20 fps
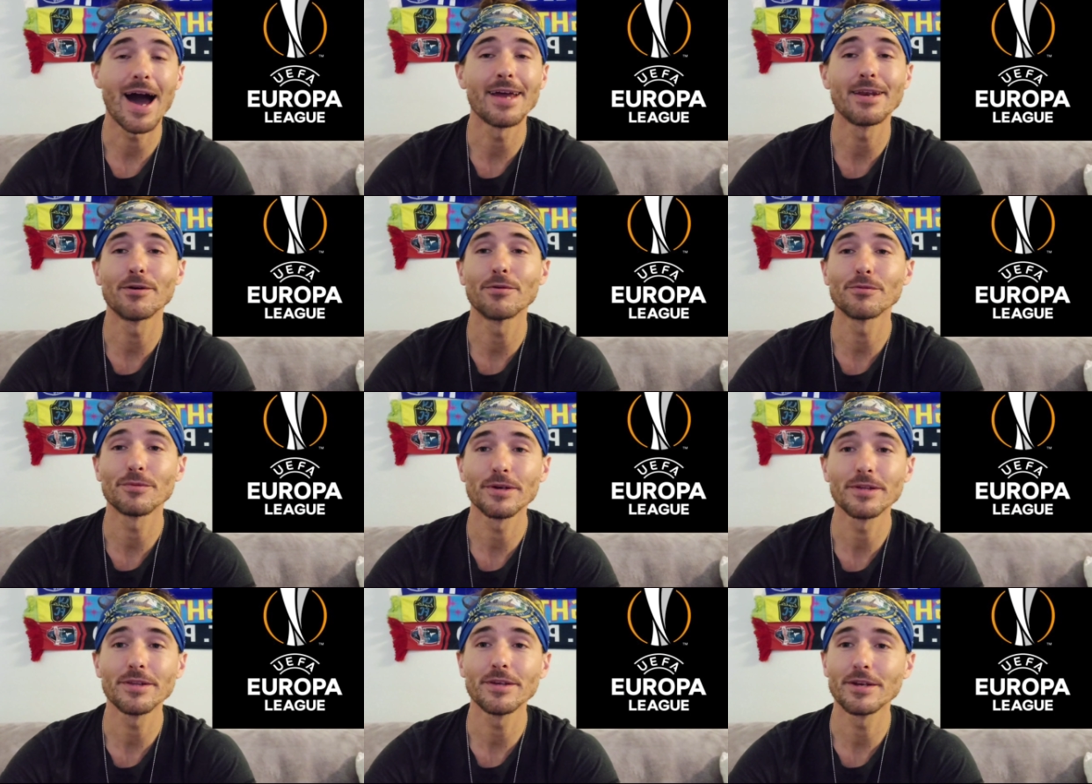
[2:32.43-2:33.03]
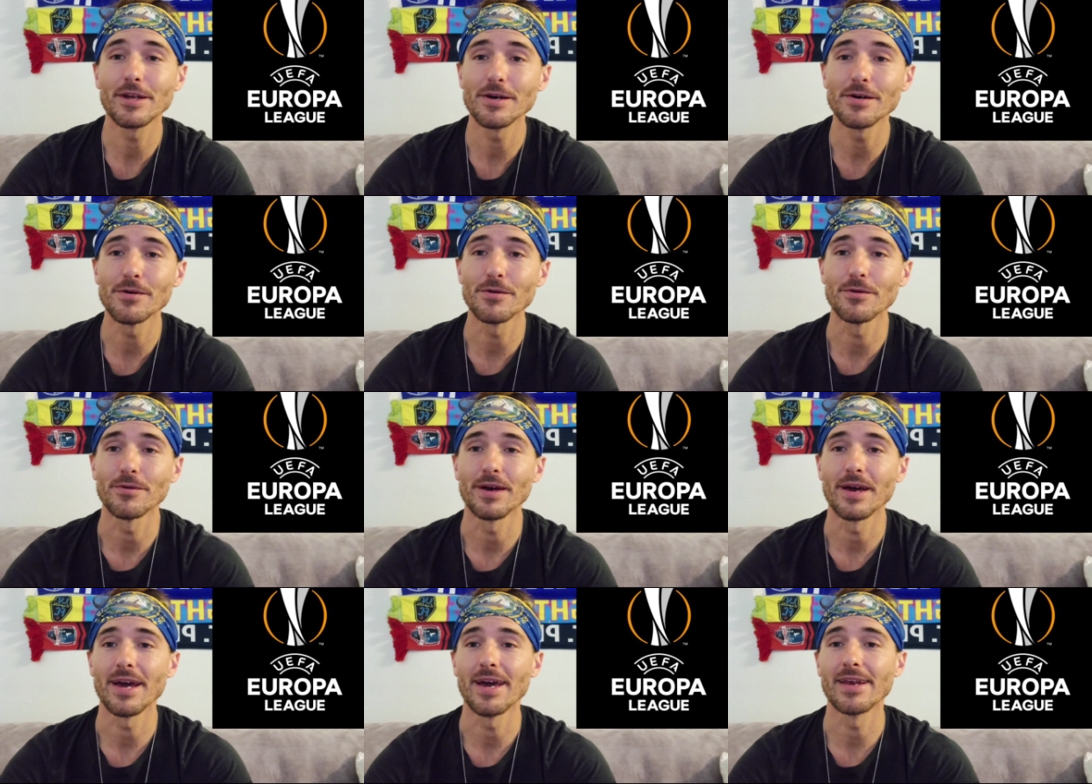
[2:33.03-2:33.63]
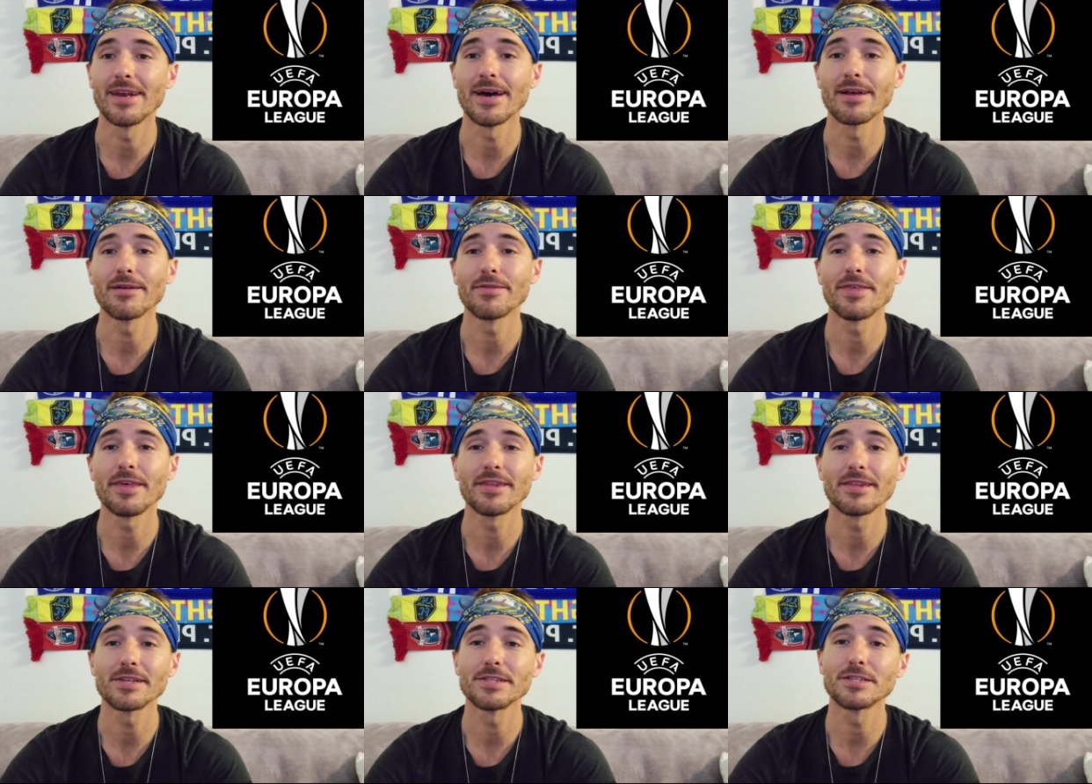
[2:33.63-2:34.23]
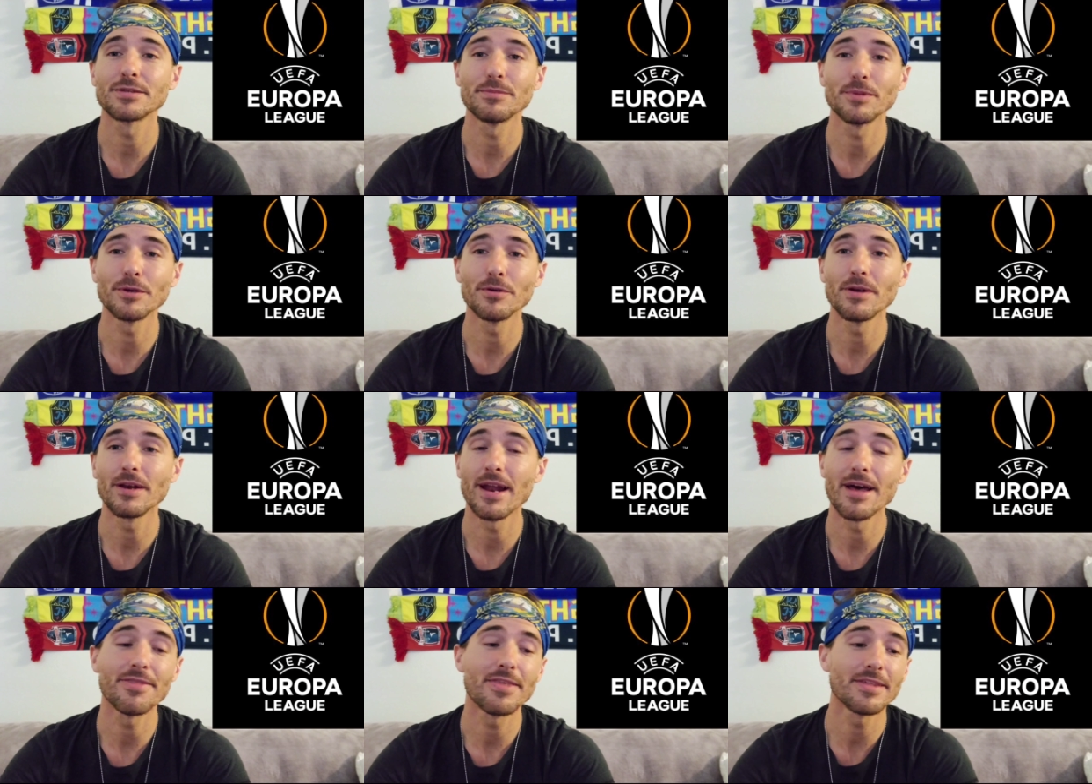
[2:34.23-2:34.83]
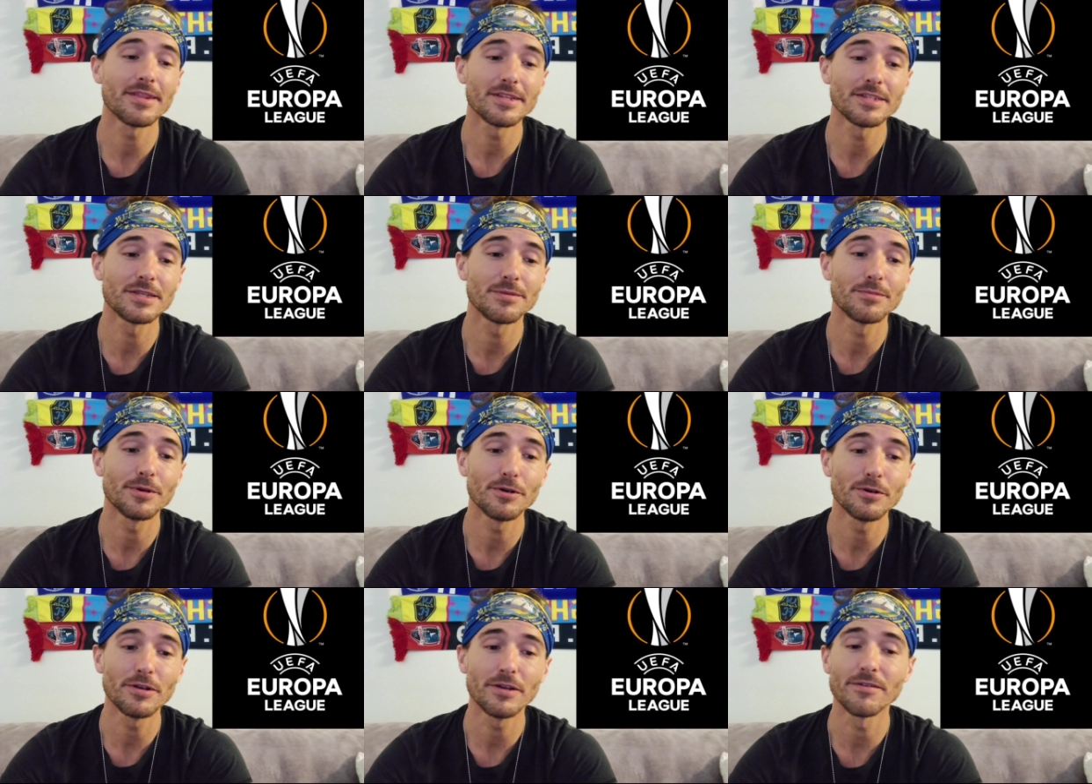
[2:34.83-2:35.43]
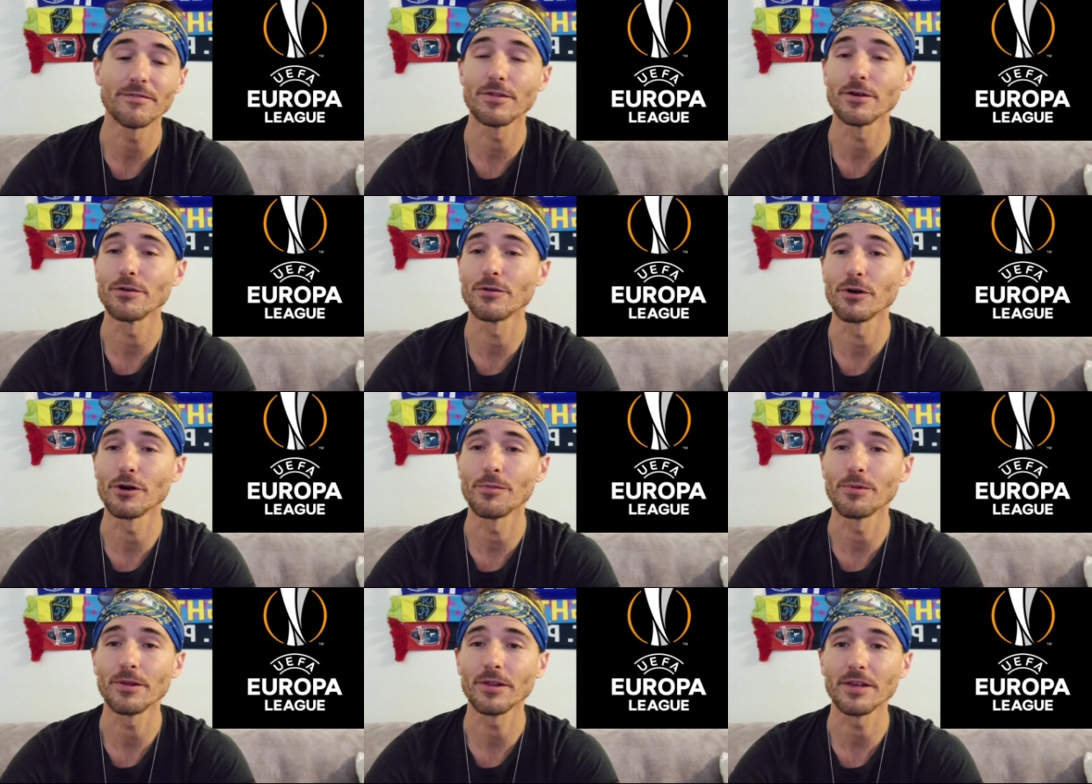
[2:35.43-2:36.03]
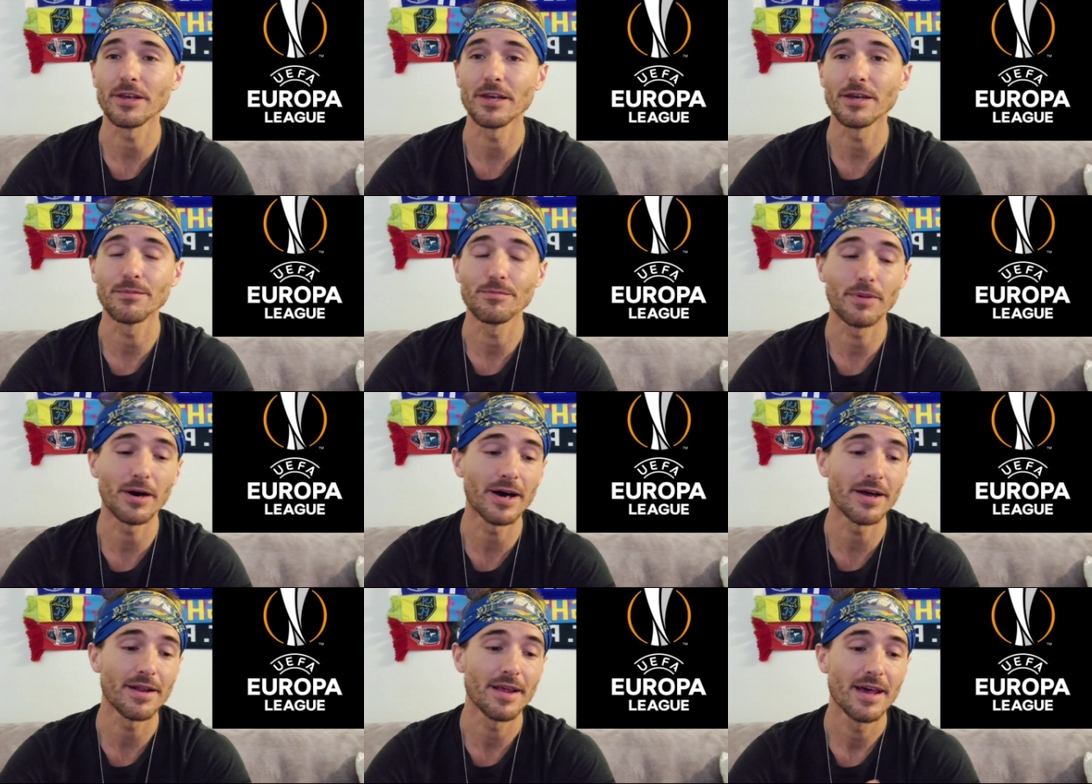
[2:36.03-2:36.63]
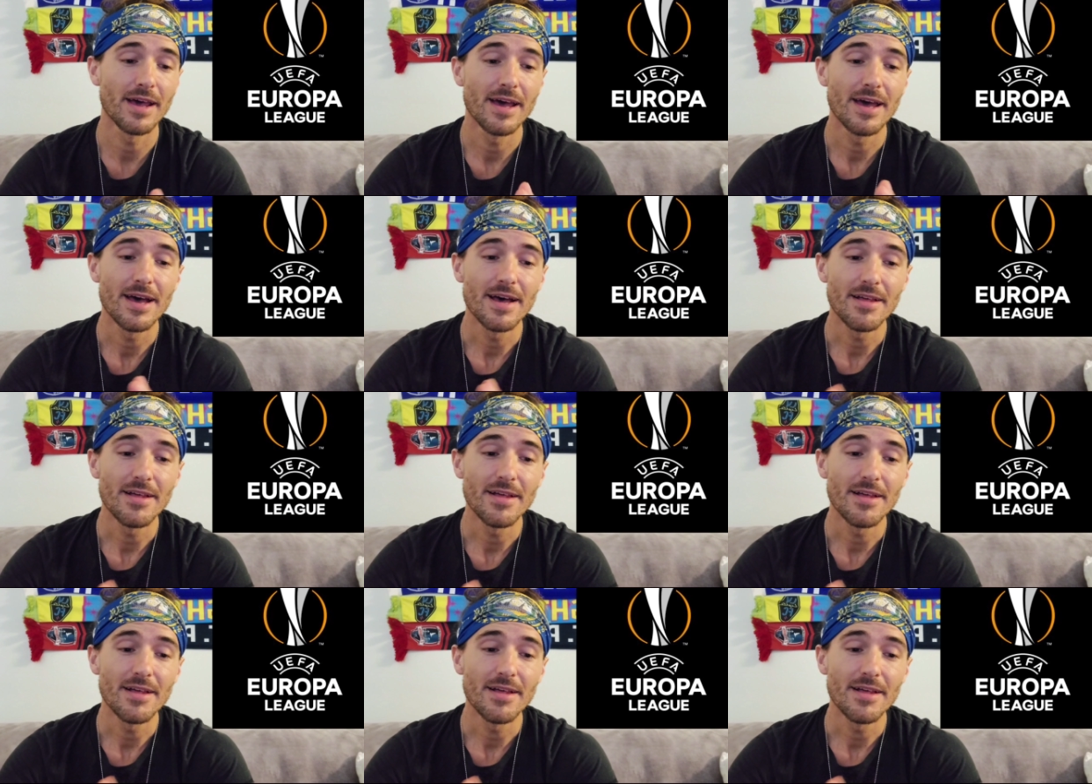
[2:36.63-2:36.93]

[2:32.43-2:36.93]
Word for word: I don't really know, and I don't think that's the beauty. And I think that's the beauty of the Europa League. But